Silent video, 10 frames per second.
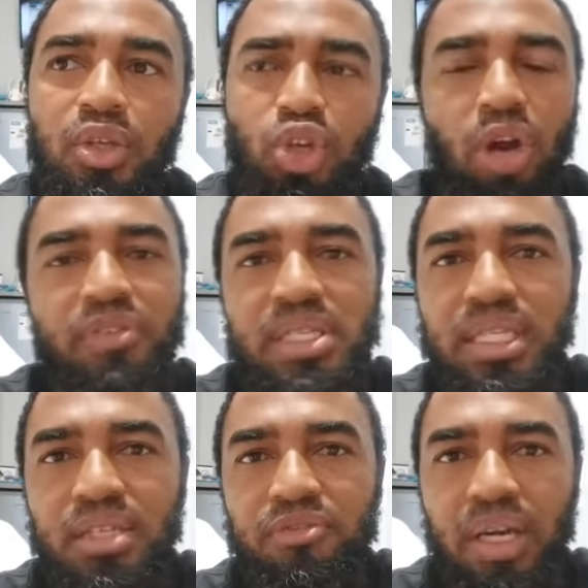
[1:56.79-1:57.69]
You
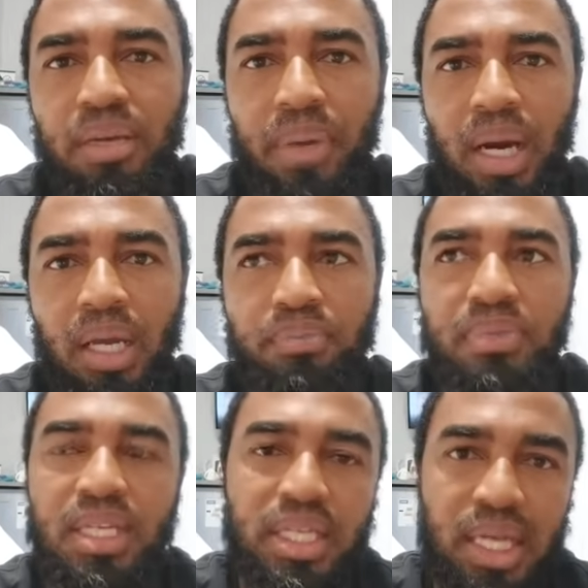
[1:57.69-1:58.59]
obviously divide it by
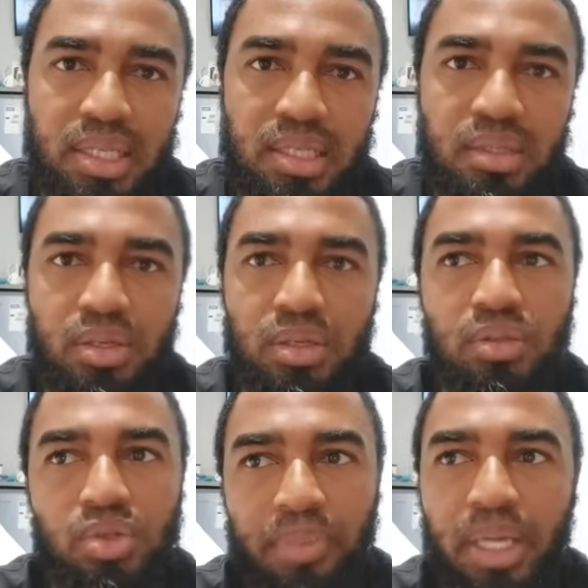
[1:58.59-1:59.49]
three days, you
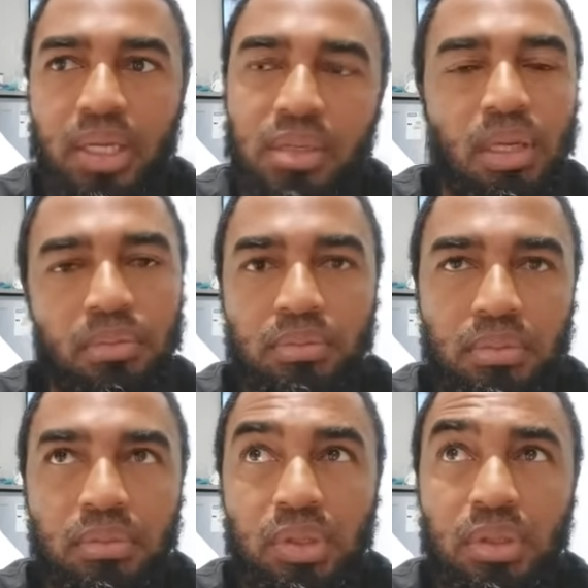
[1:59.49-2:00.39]
know, to make it,
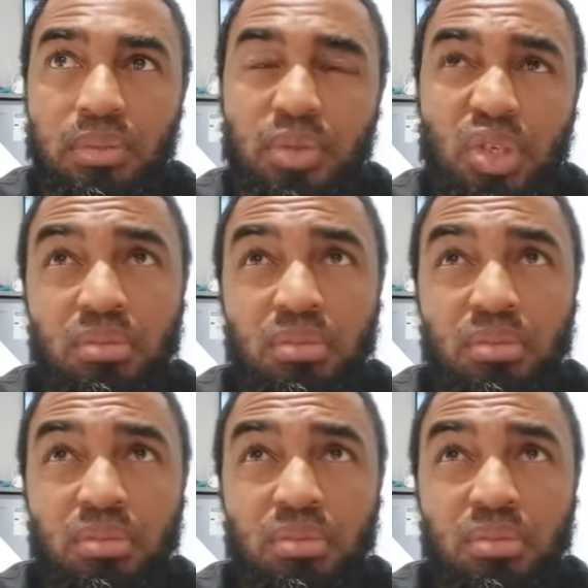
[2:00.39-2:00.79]
you know,